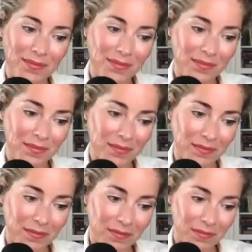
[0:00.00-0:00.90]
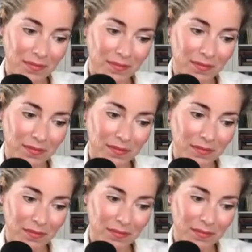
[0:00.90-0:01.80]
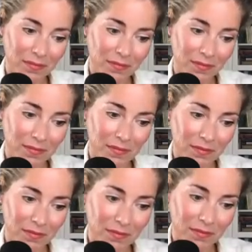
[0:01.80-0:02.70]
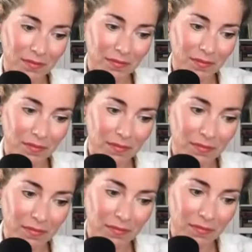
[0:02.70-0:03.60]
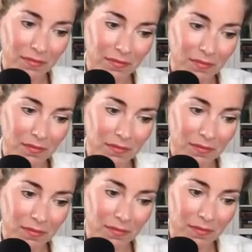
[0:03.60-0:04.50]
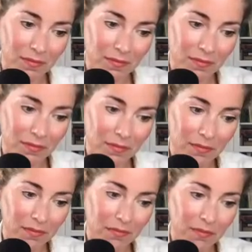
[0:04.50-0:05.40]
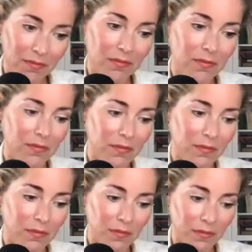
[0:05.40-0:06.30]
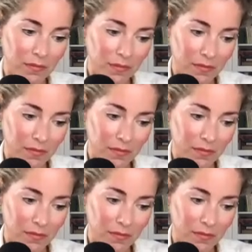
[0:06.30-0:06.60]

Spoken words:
This person isn't speaking.